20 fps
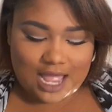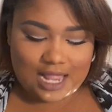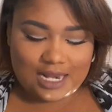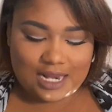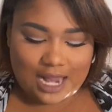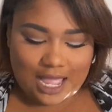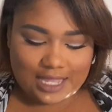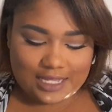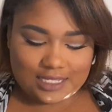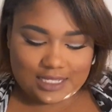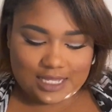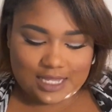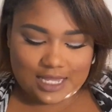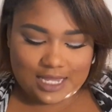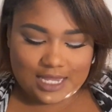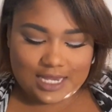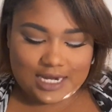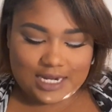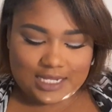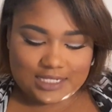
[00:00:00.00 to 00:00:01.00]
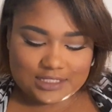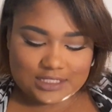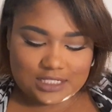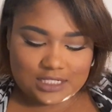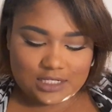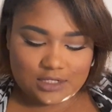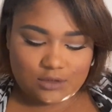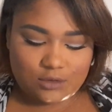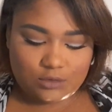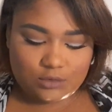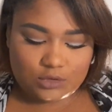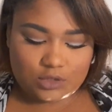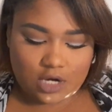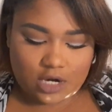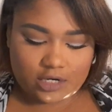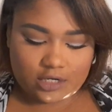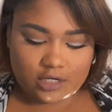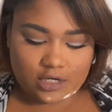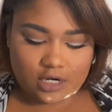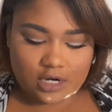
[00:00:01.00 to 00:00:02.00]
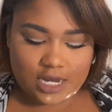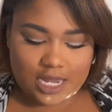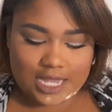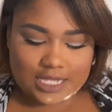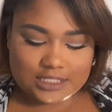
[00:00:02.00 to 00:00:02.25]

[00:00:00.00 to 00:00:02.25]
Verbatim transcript: I like it. It is a little darker.